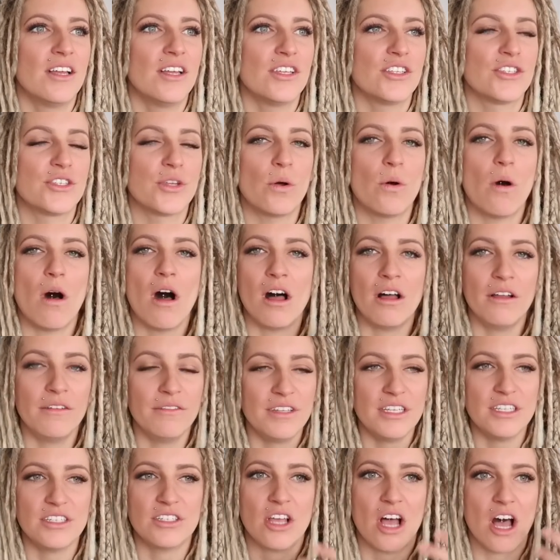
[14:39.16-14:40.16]
So all
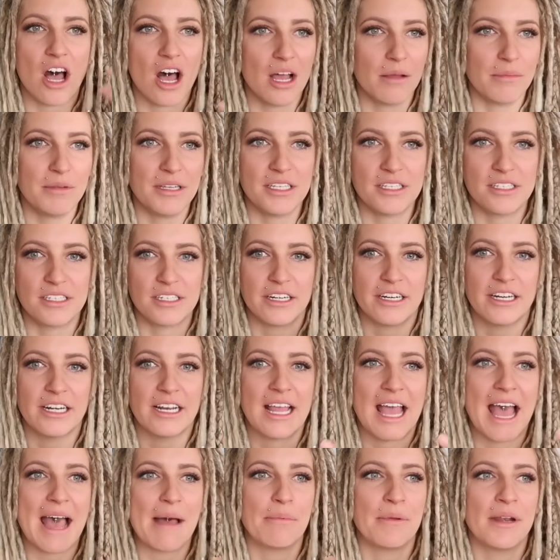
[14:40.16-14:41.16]
these hobbies
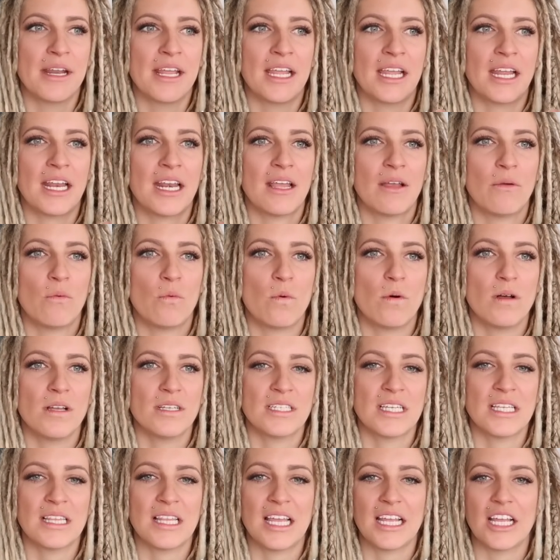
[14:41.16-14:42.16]
started happening and it
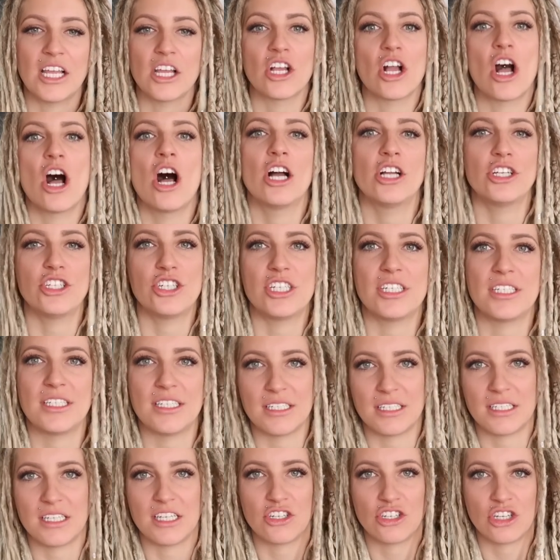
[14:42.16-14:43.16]
wasn't like a conscious
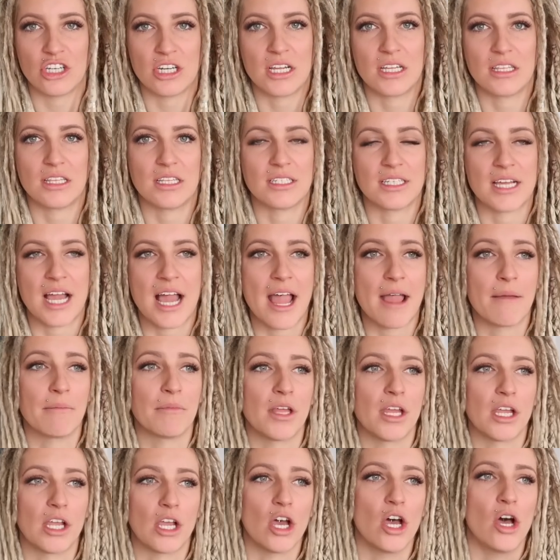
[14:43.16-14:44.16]
decision at the time,
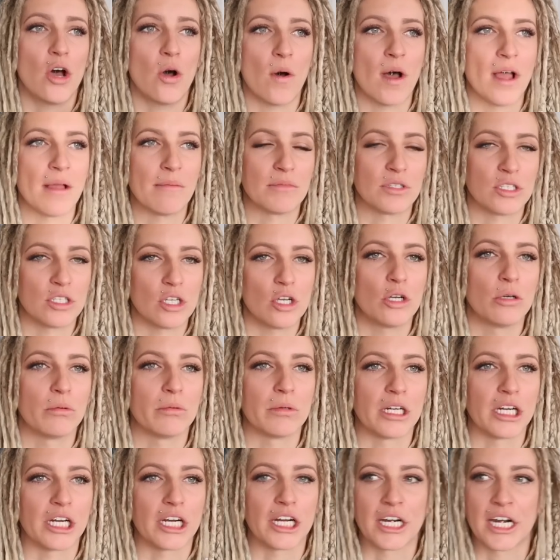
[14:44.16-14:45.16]
like, oh, I'm
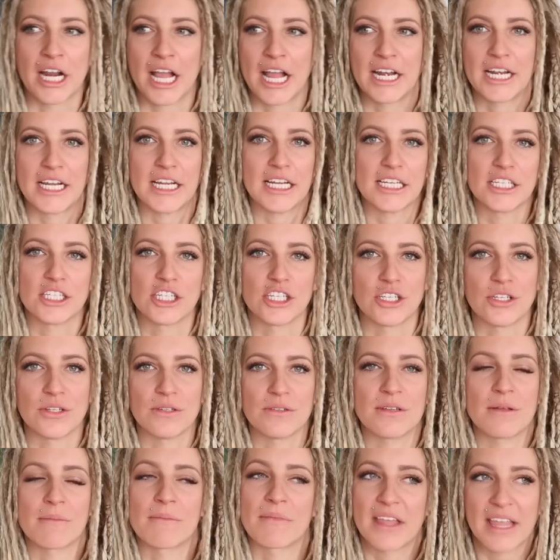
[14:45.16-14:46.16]
sober and I need to
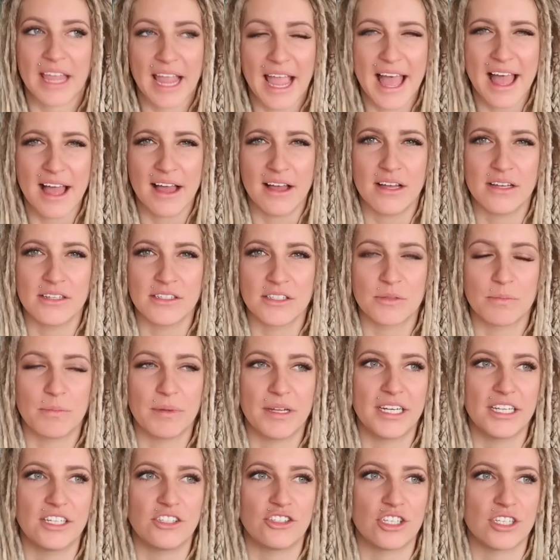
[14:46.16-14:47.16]
do something else,
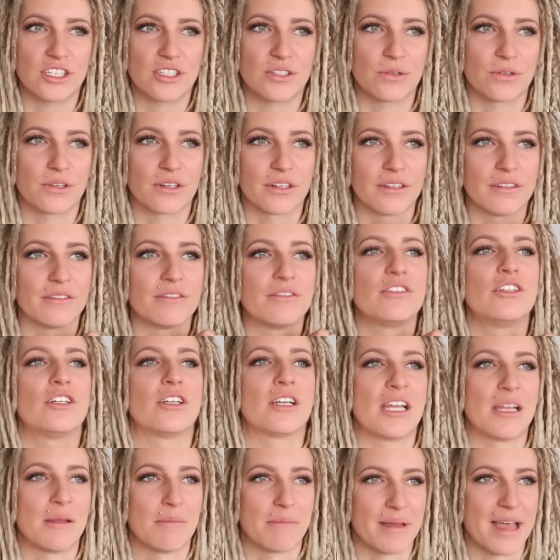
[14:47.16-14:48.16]
but it just sort of
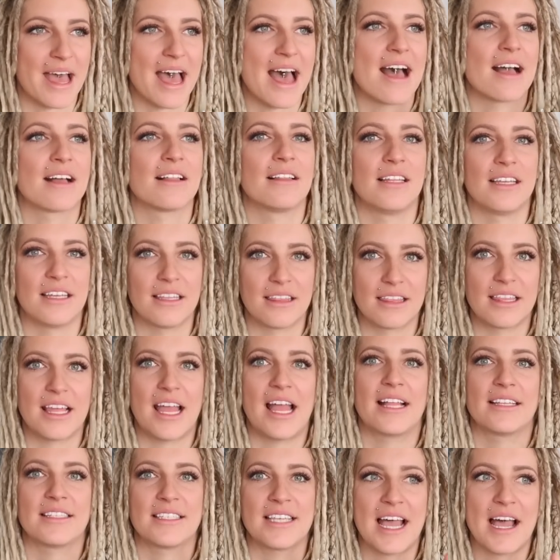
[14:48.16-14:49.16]
looking back, like
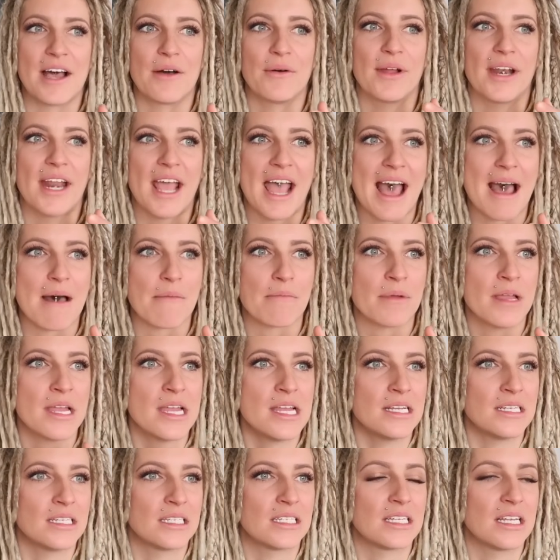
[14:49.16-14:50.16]
that's how it
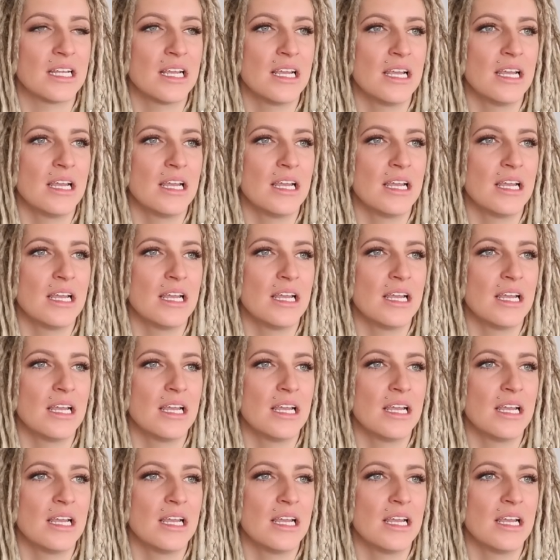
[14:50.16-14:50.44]
happened